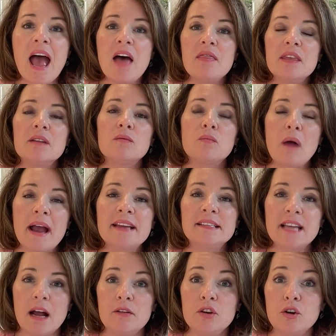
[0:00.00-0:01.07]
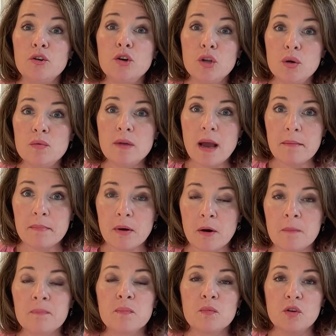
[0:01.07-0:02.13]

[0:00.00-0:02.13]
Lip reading: And then write down your new number,